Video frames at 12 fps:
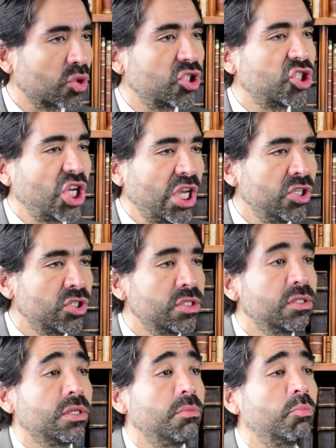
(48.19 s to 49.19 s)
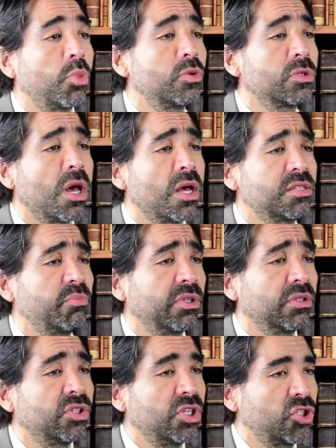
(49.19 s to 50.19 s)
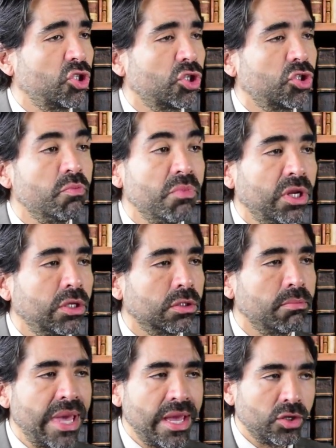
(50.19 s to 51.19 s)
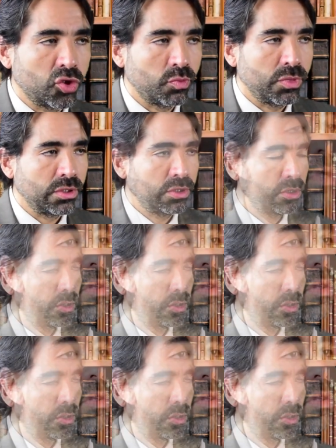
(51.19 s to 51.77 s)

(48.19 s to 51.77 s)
or changes in post-hospital discharge medical management.